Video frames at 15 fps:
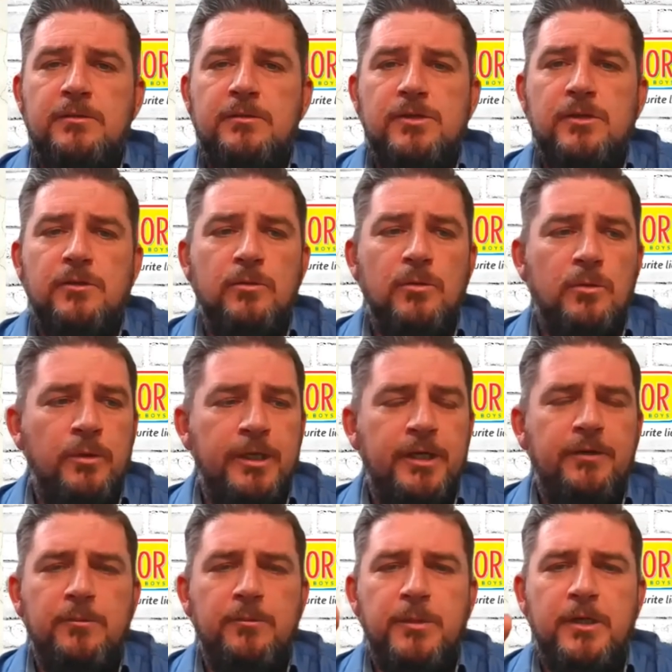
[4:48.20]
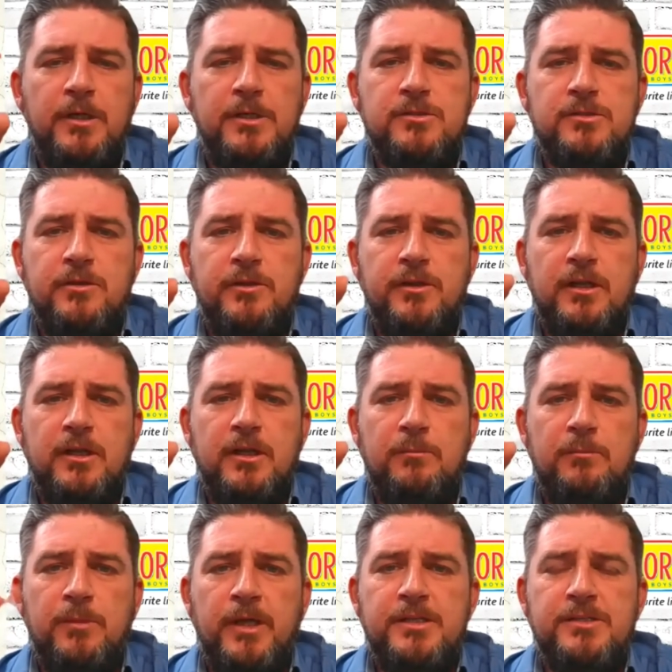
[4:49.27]
so whereabouts are they
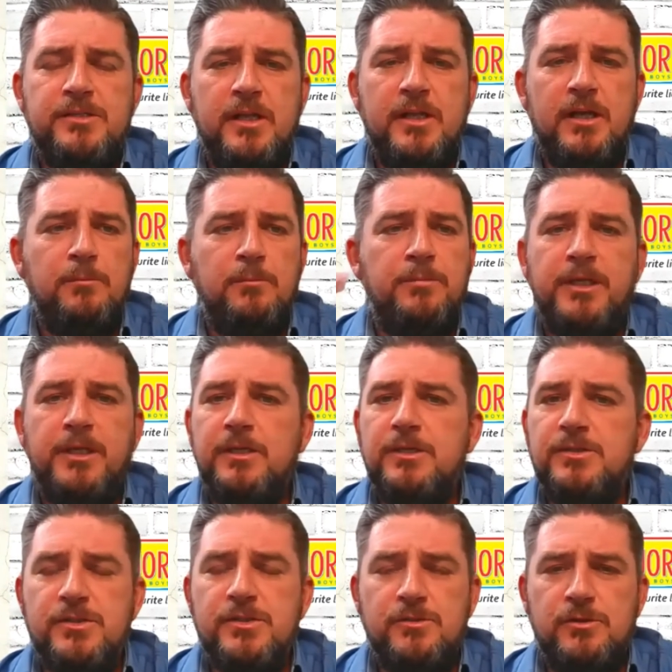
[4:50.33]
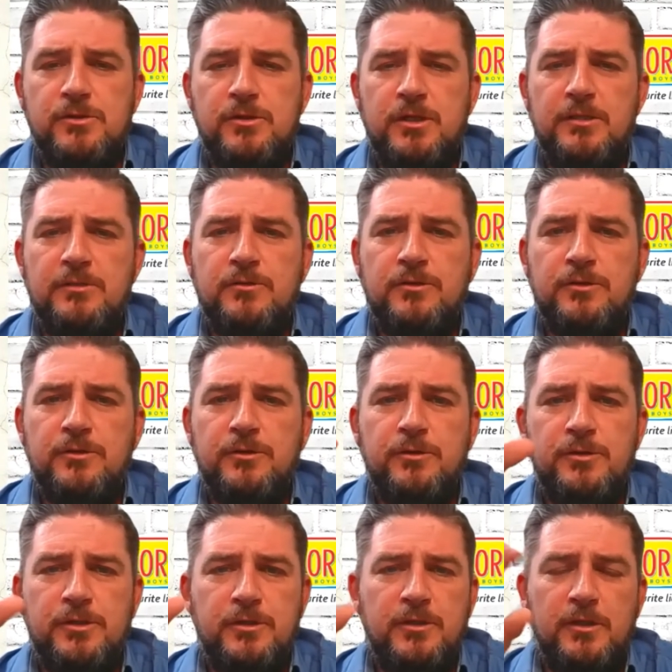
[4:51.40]
based? How big is the Juliet Crew?
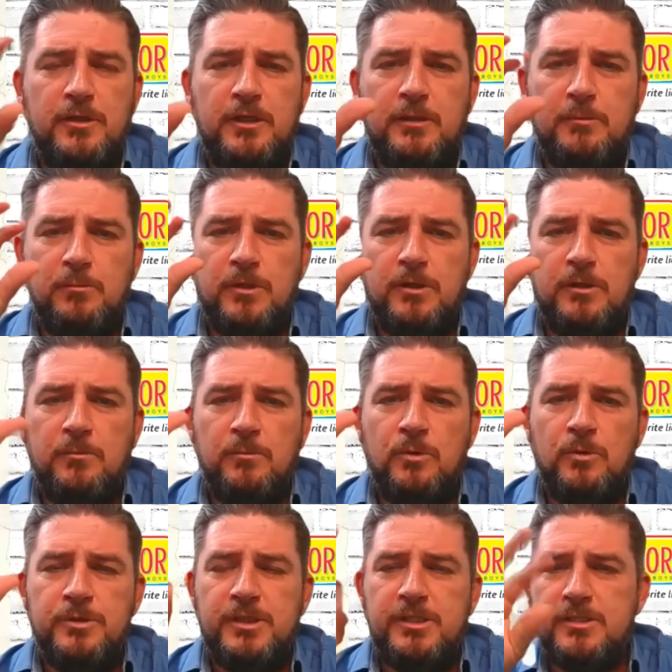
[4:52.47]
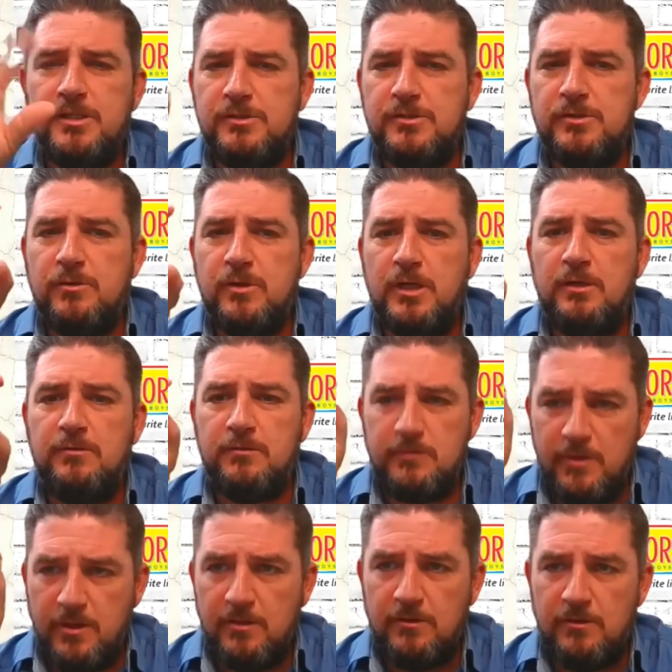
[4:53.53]
Do you know any more details
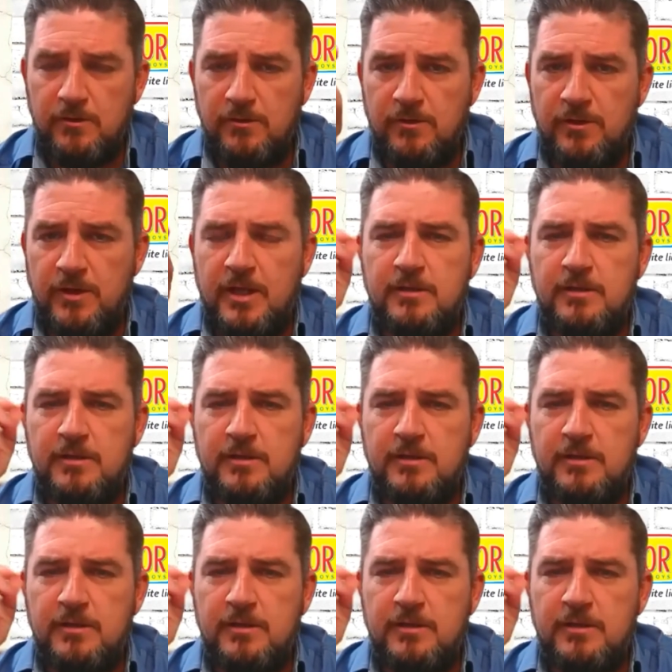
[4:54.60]
around that?